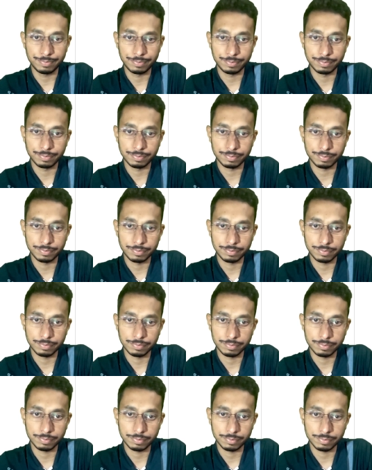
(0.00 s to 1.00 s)

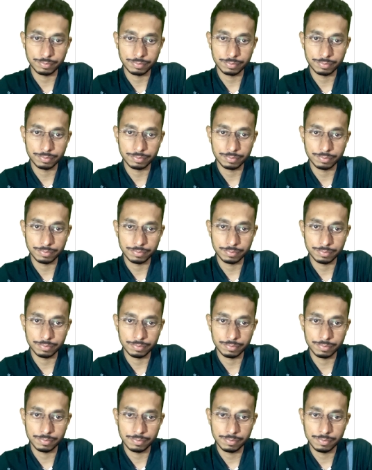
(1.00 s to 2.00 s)

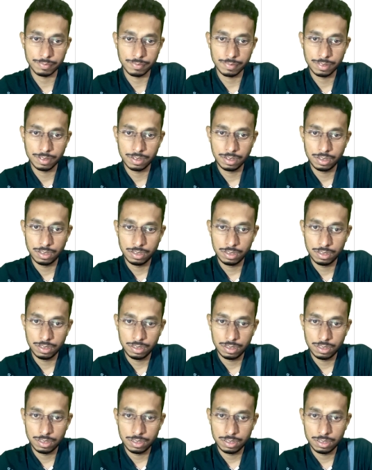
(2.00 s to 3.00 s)

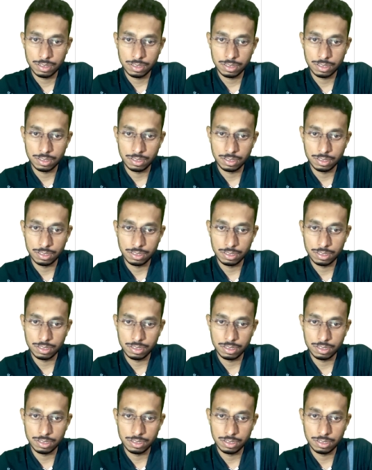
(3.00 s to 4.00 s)

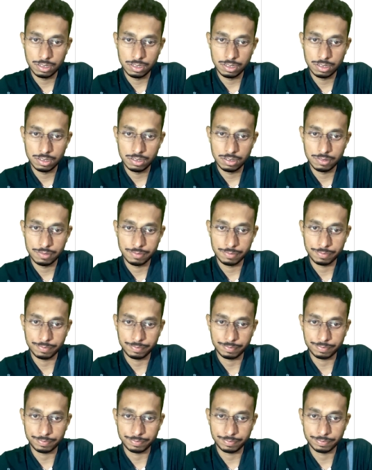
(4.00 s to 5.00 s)

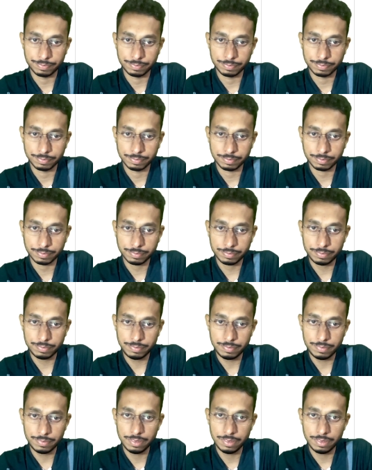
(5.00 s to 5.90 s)
[no speech]